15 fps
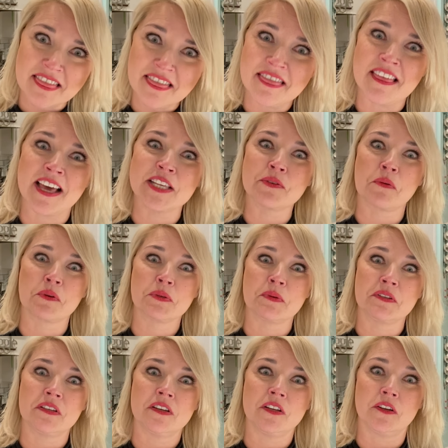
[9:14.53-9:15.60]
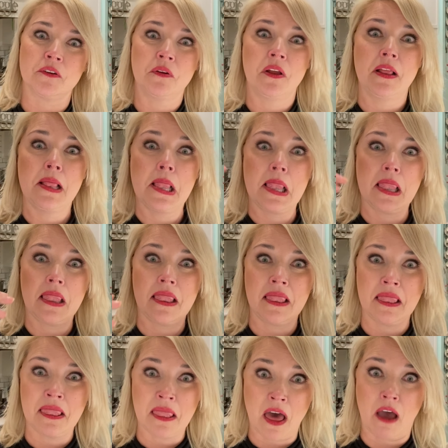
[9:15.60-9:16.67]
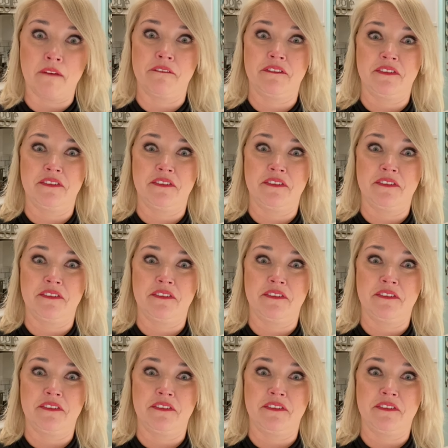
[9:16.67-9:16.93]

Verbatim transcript: That's what we're supposed to do. Love.